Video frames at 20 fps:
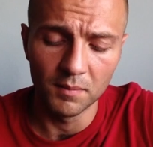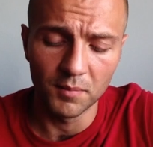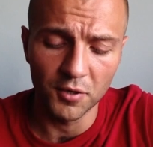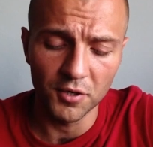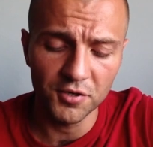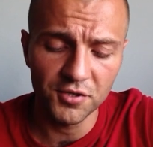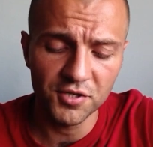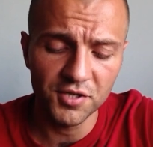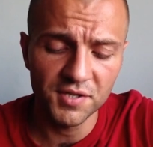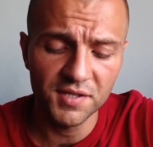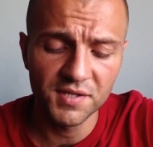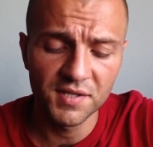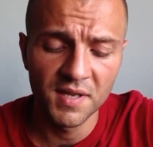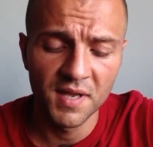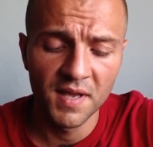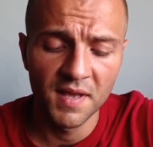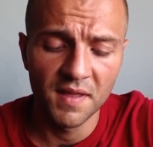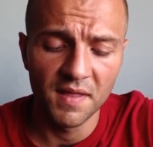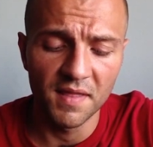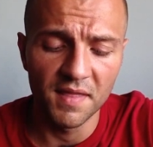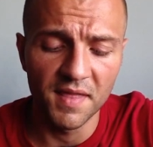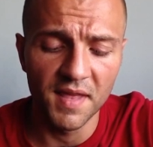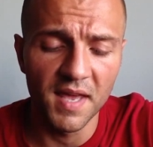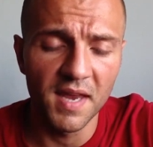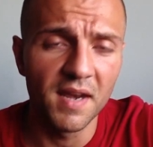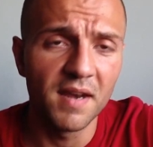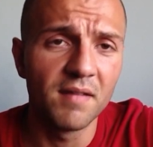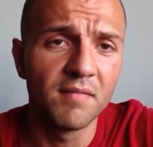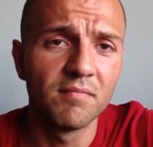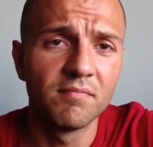purchase,
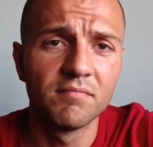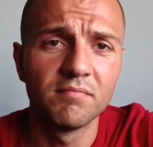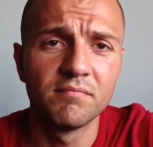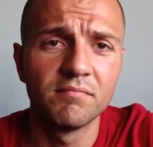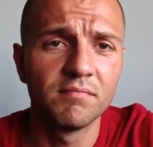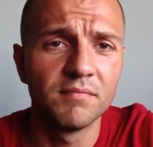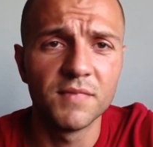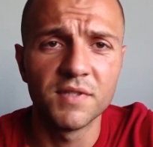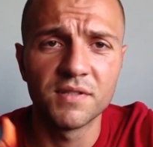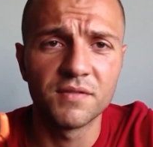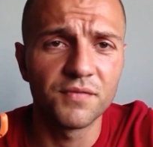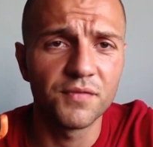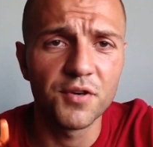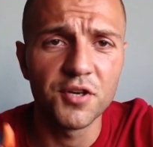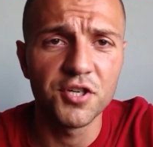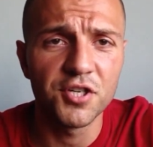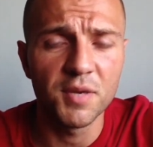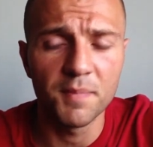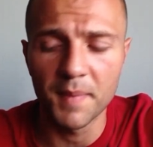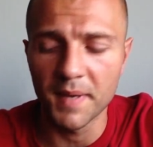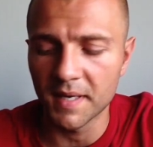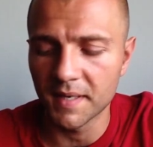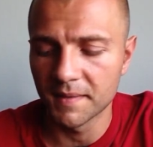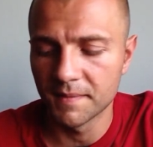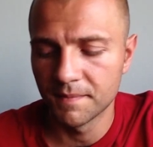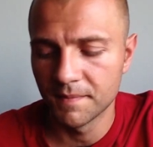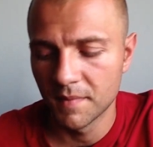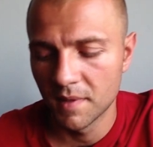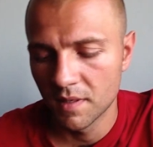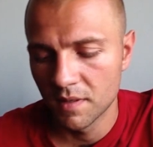then it's free shipping.
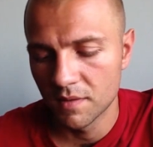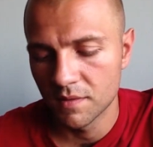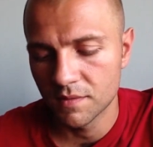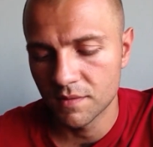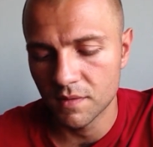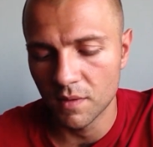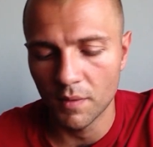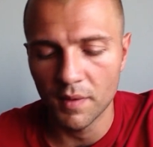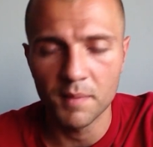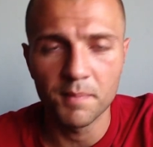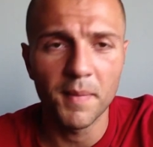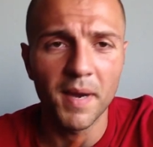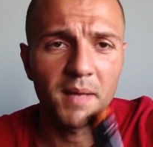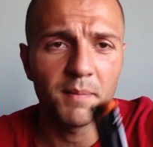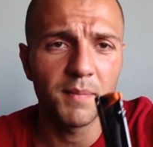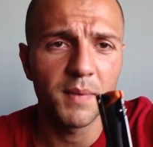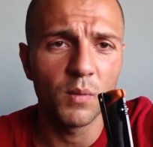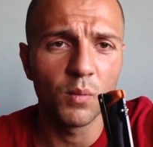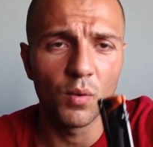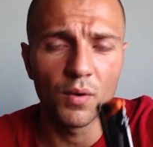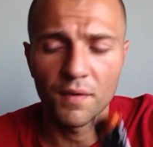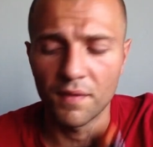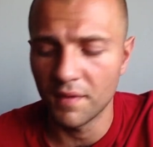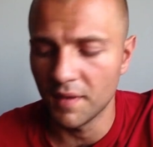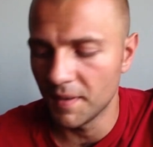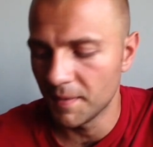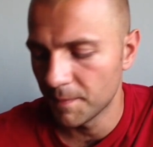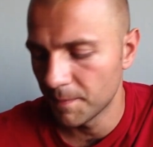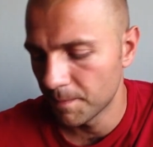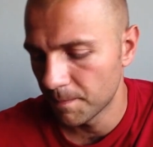So it might be worth
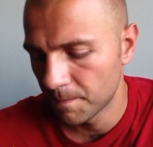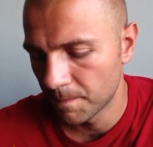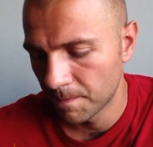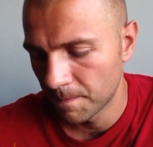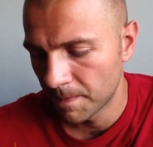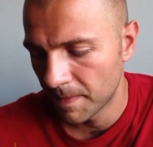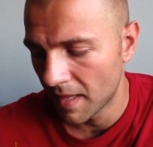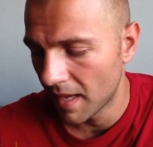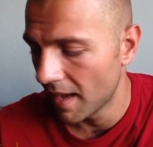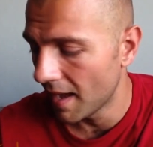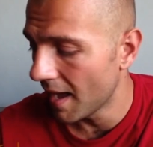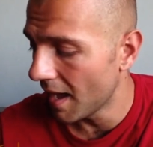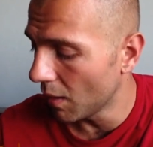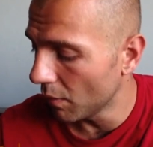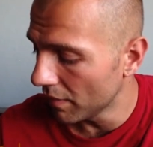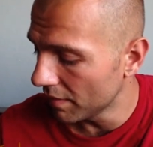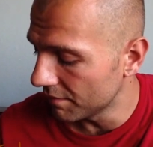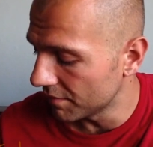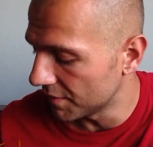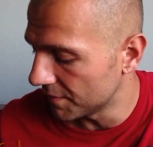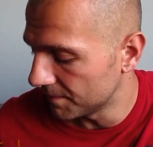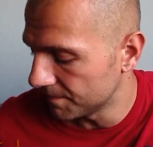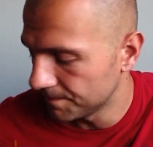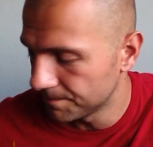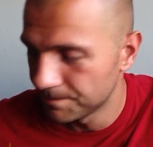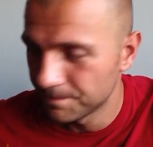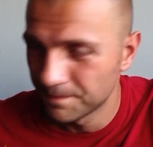it. However,